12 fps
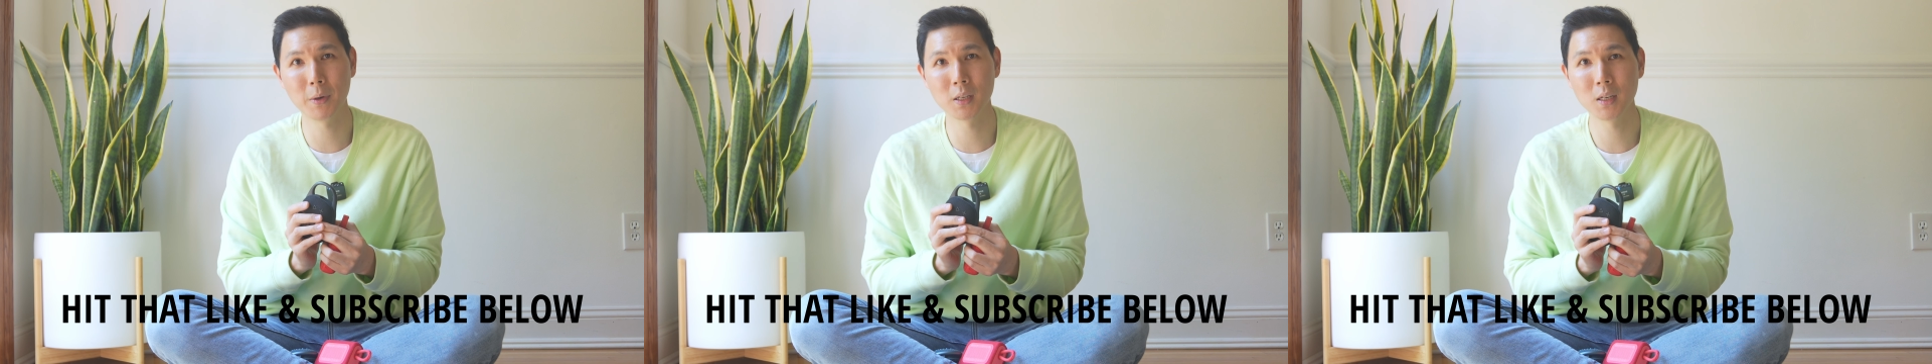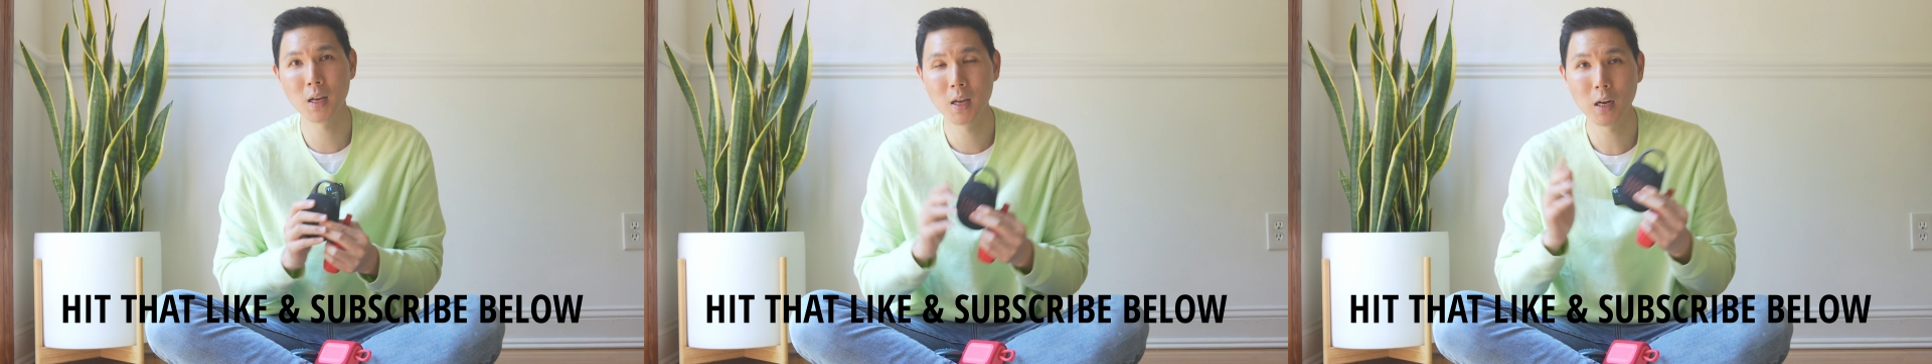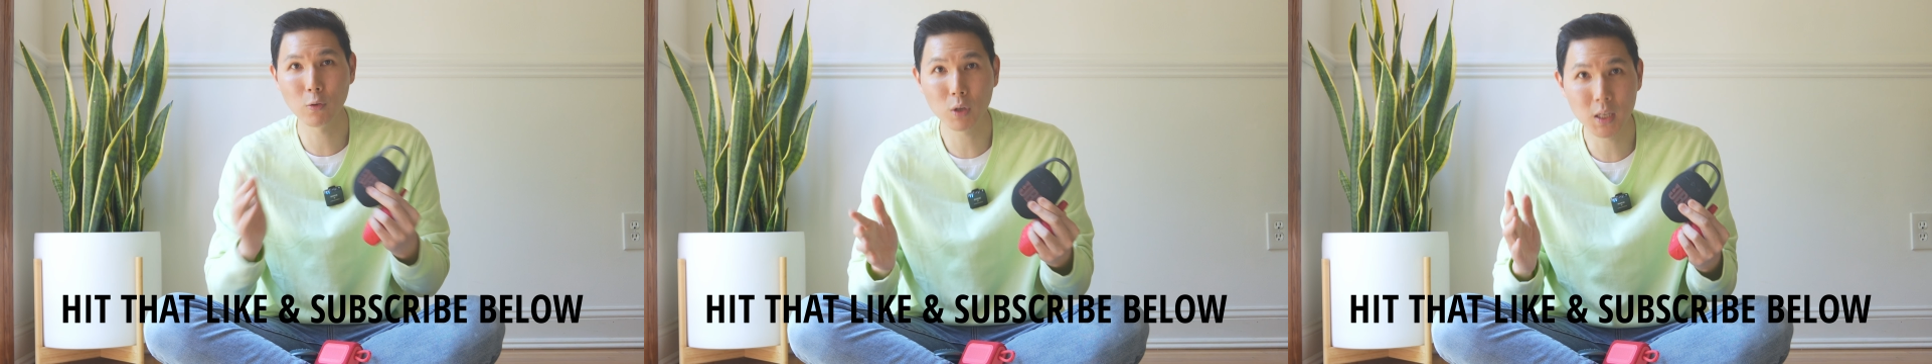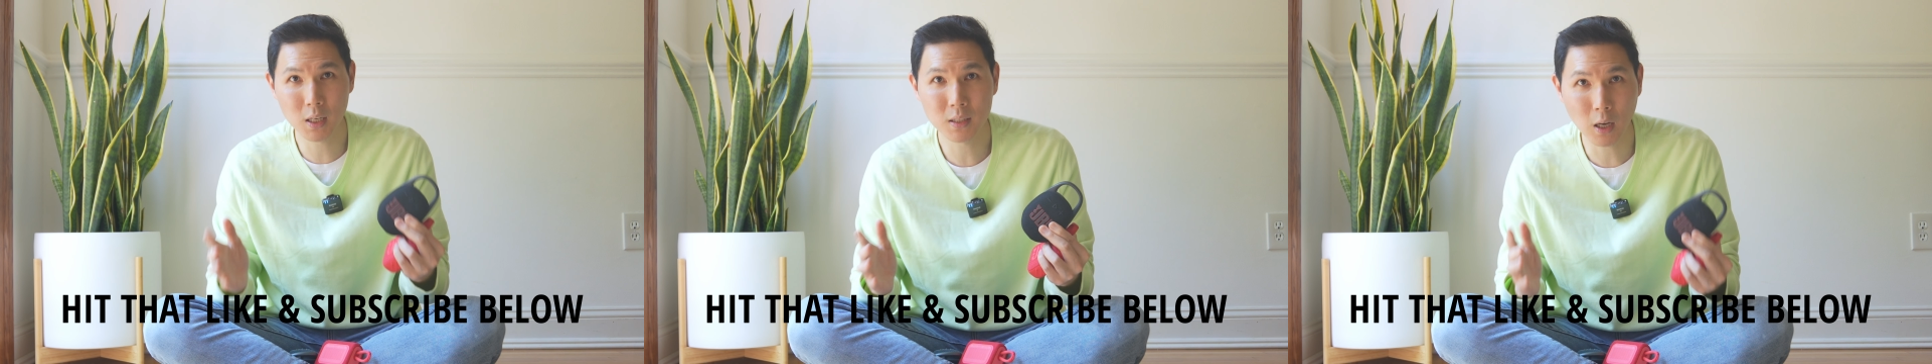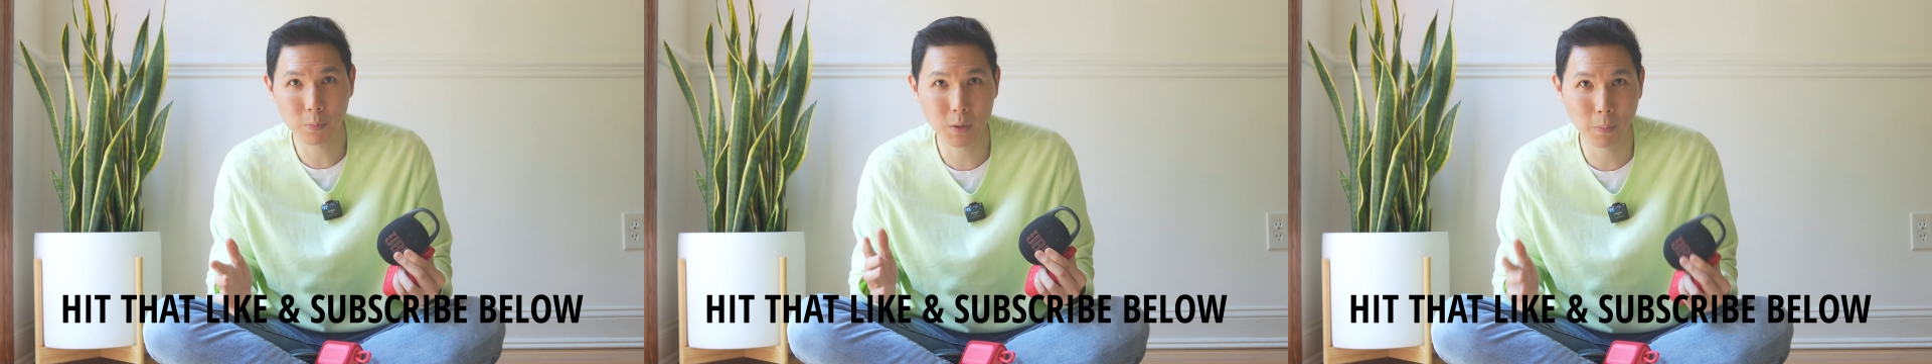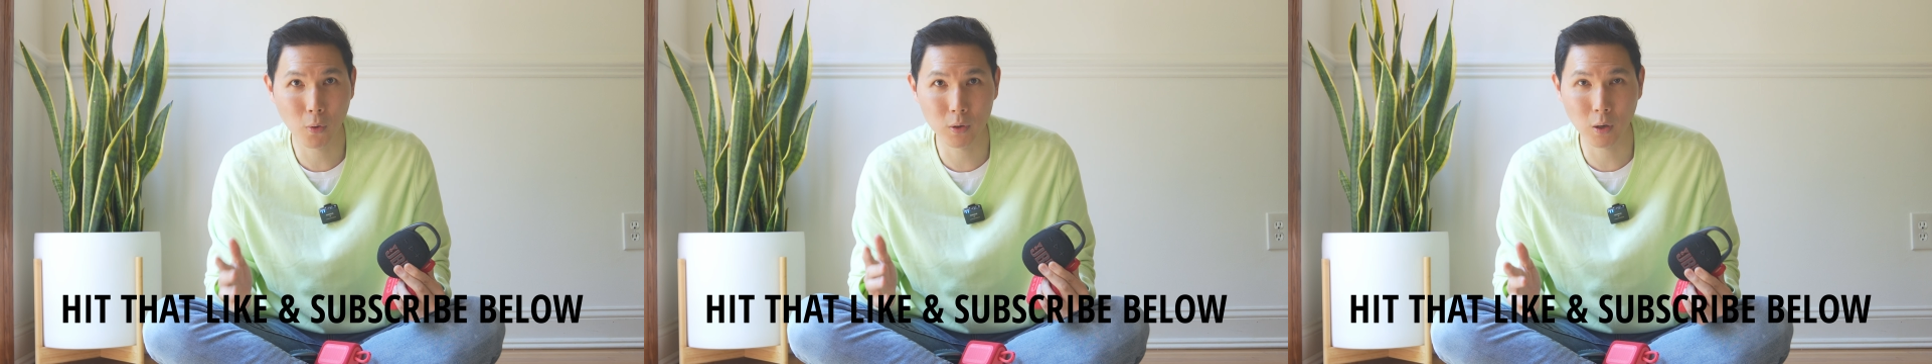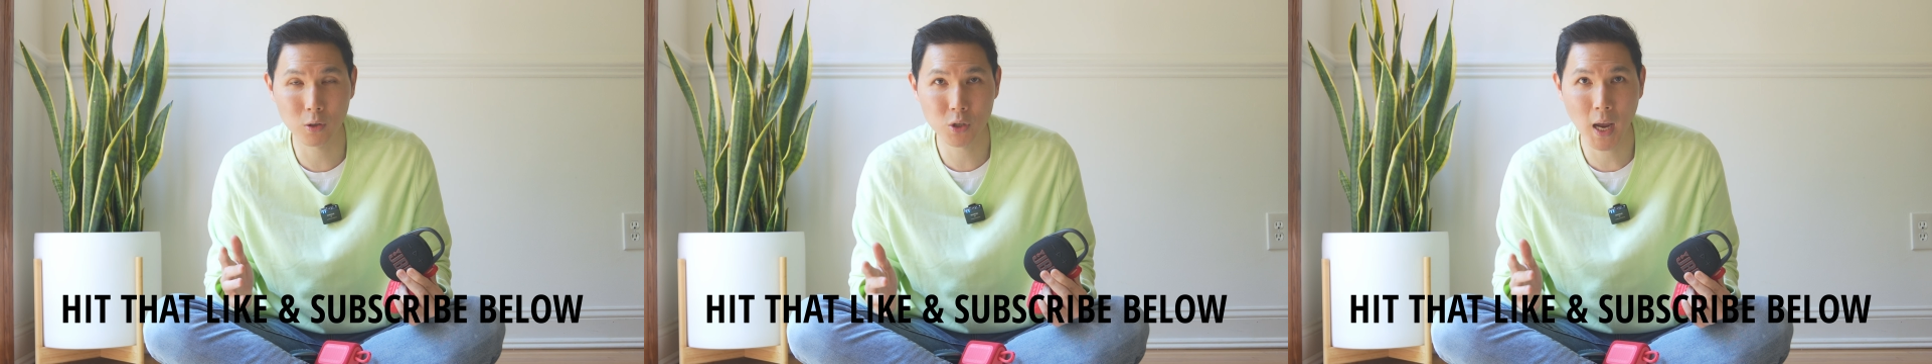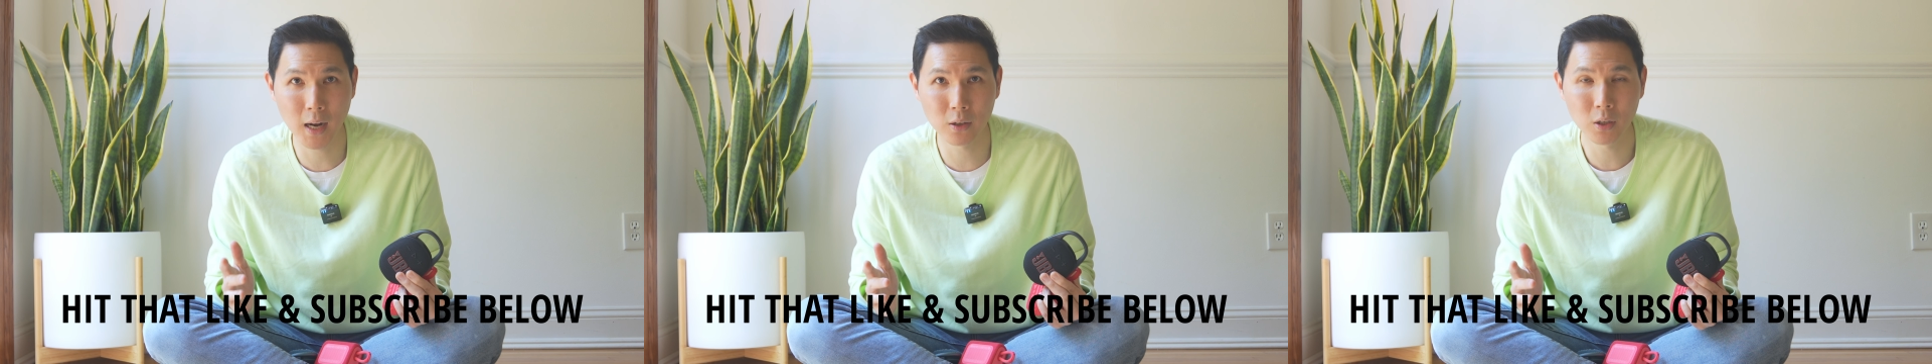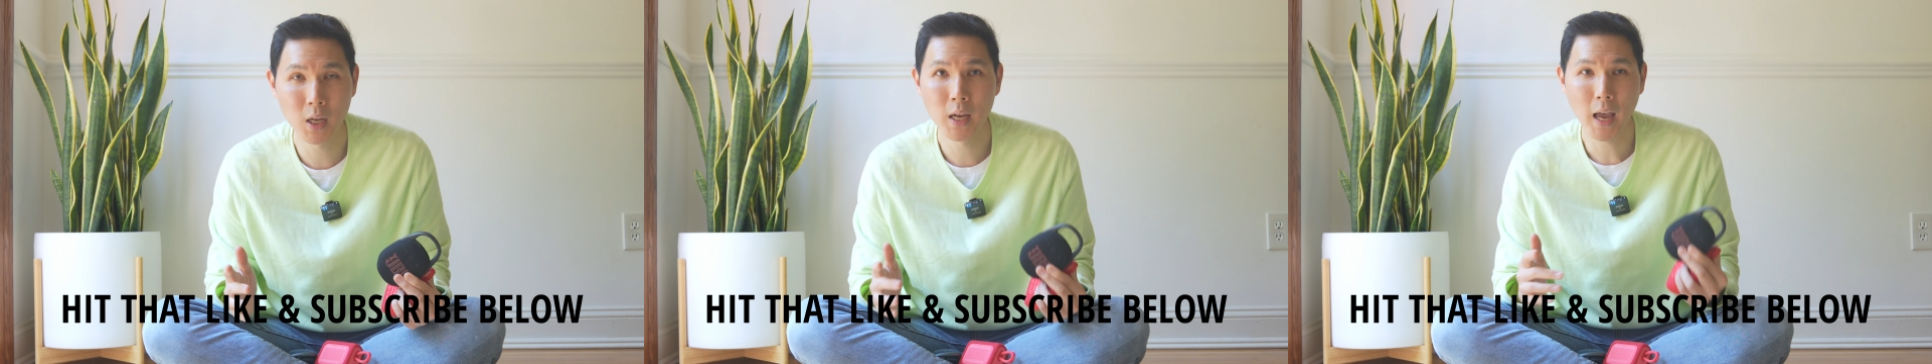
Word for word: button. It really does help support our channel.